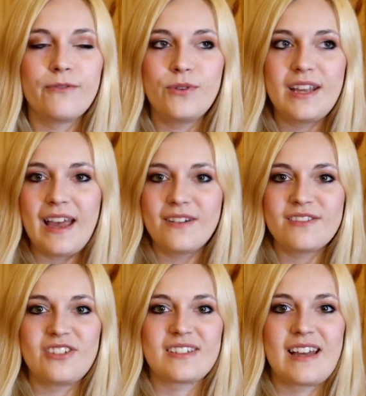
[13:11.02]
fruity
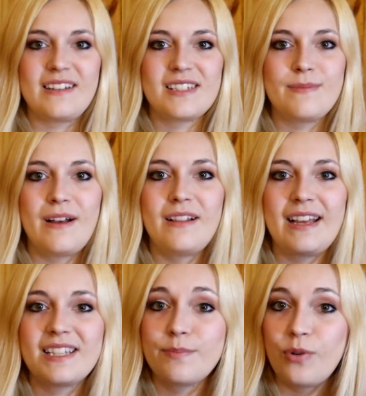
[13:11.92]
candles just kind of smell
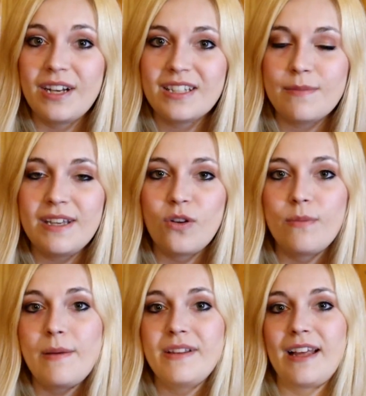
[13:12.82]
like spring to me, or
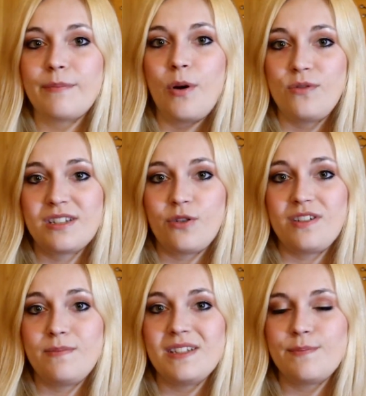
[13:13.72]
maybe like
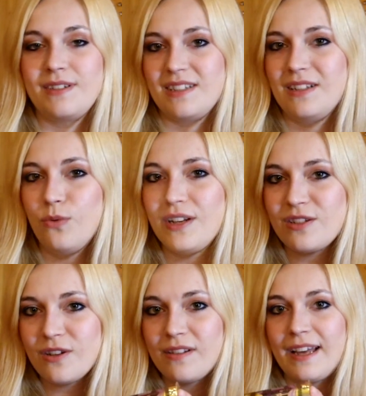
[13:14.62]
post-Christmas but still
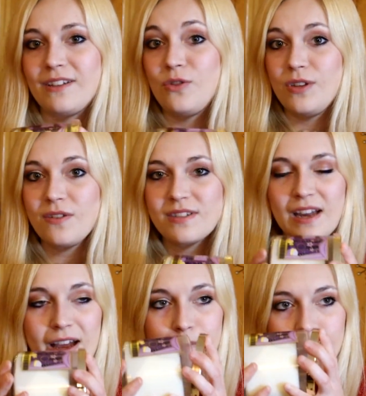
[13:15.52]
winter, like New Year's
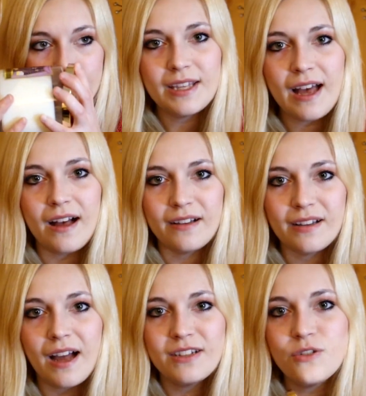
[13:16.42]
time. But yeah,
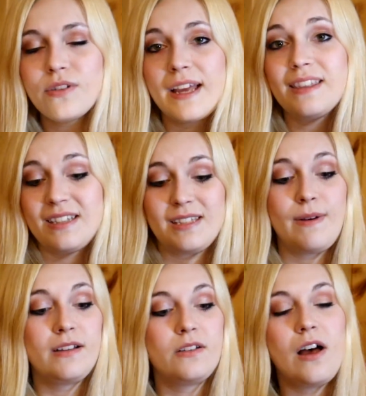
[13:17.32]
I do like the
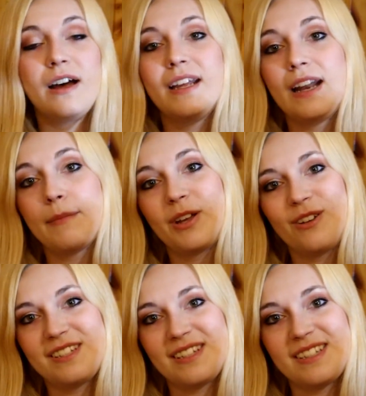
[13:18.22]
smell a lot, and I'm
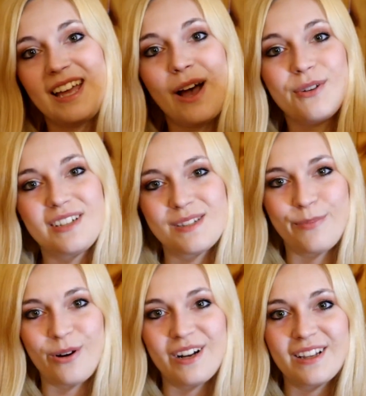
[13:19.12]
curious to see how it does
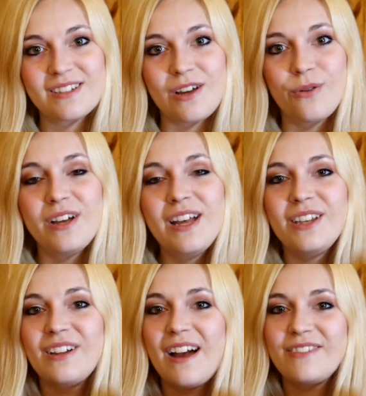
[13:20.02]
burning. So
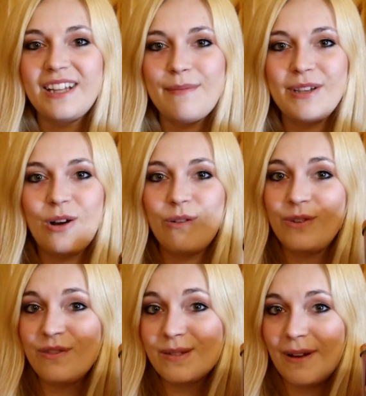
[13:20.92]
you'll have to let me know if
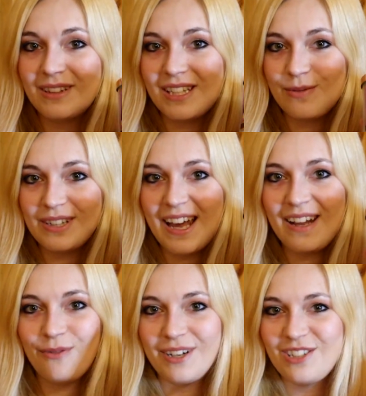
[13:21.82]
you've smelt this one
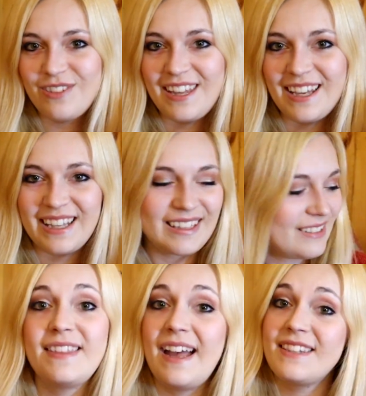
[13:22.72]
yet and what you think.
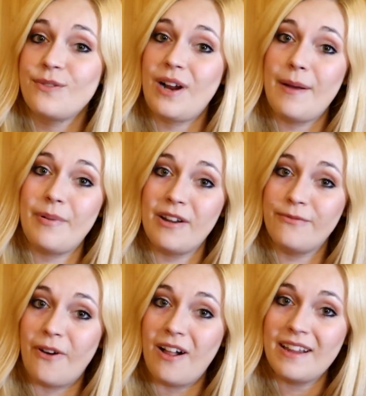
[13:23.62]
And that's a wrap on
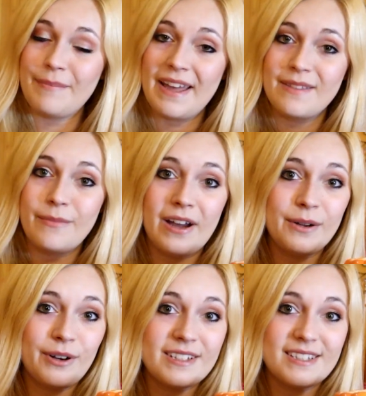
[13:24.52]
fall at Bath and Body
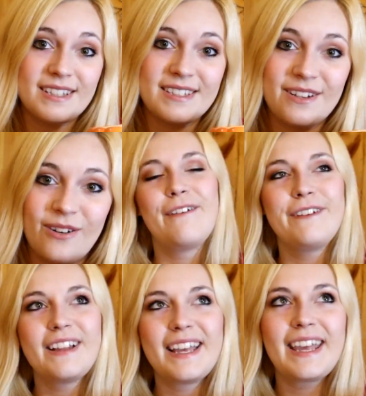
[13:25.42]
Works this year. I
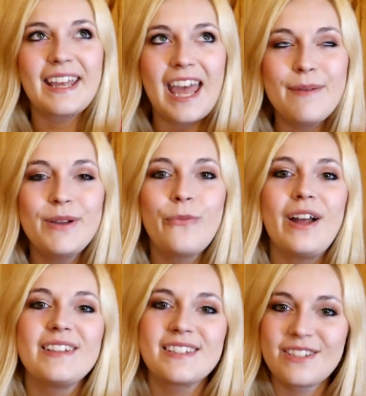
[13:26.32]
feel like it came and
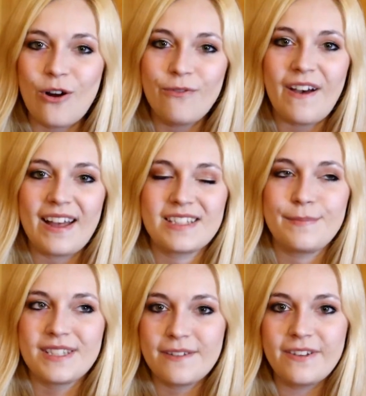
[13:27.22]
went so fast,
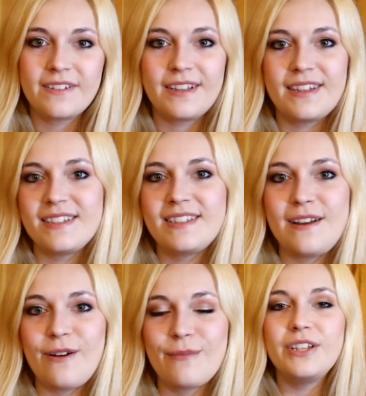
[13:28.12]
specifically this
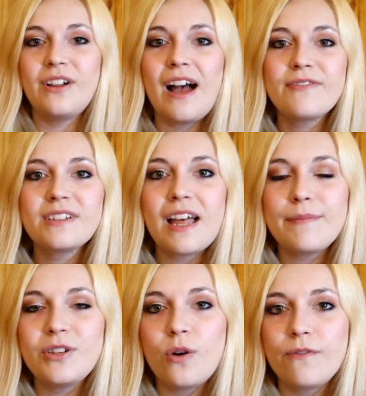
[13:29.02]
year, but you'll have to
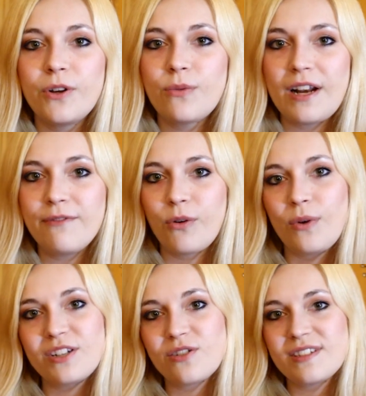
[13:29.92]
let me know if you're ready for
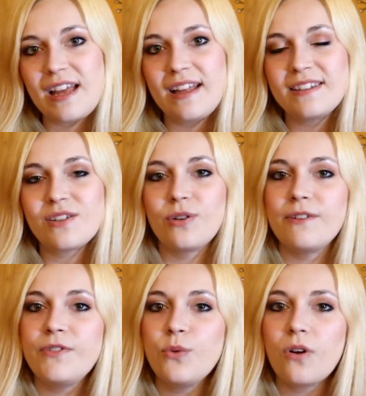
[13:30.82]
winter scents, or
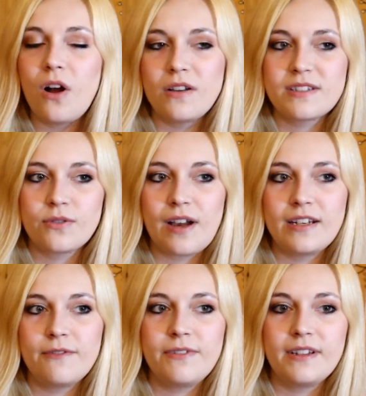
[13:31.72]
if you were also
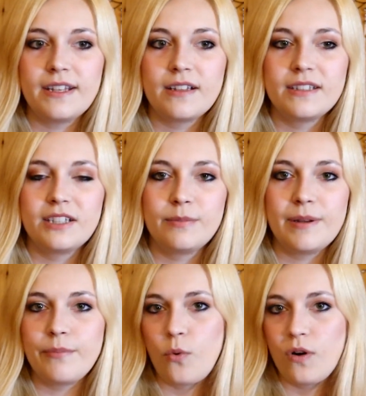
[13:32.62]
kind of feeling a little
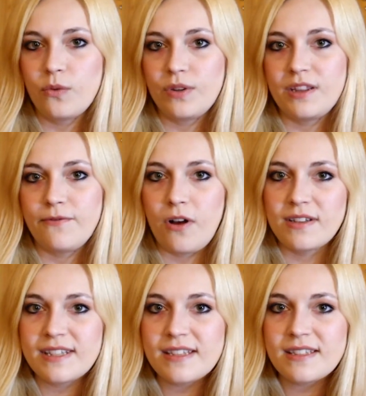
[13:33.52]
bit bored with the
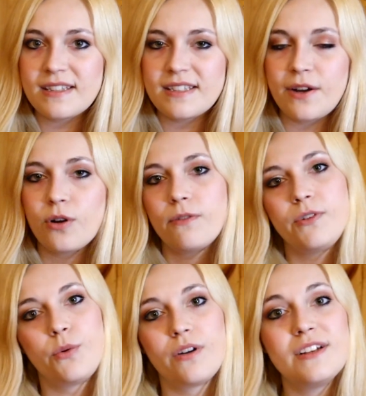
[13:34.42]
fall scents this year, or if
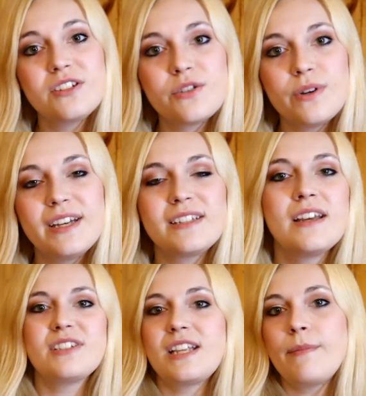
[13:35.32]
you were into it.
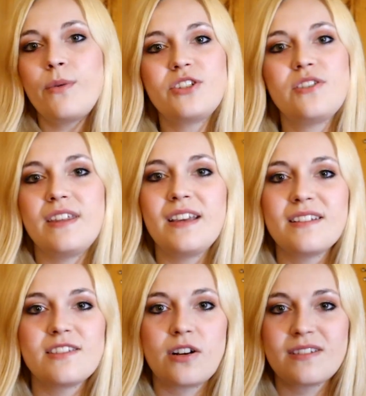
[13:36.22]
Just tell me what you think
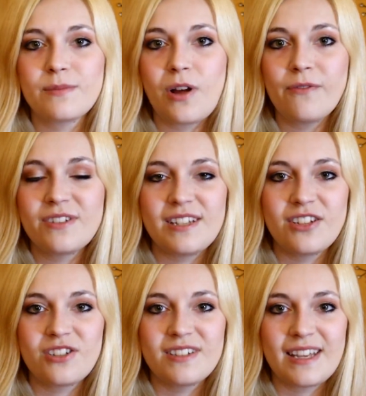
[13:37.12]
and start some
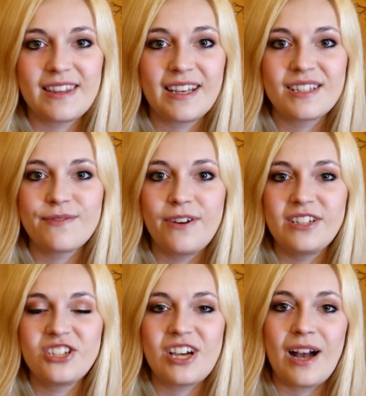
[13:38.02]
conversations. I think it's fun
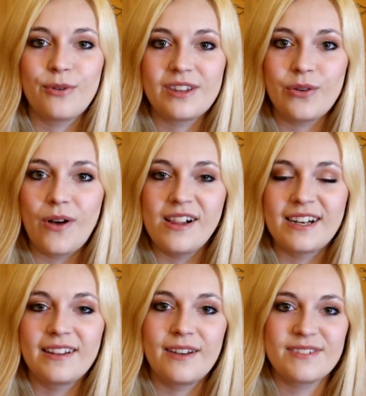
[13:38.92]
to chat with you all,
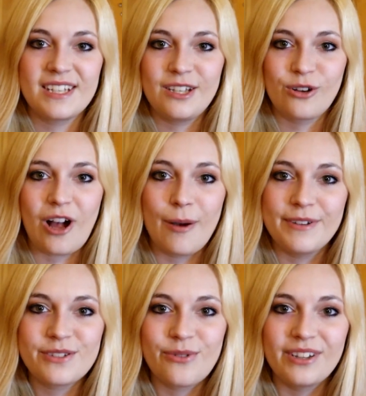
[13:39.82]
and I love seeing your
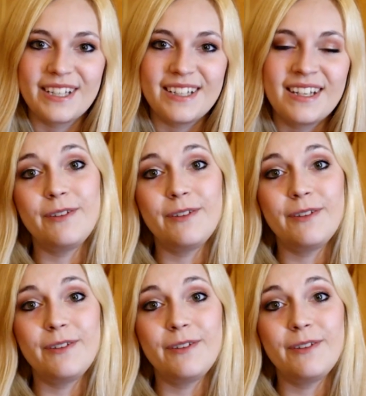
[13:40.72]
comments roll in.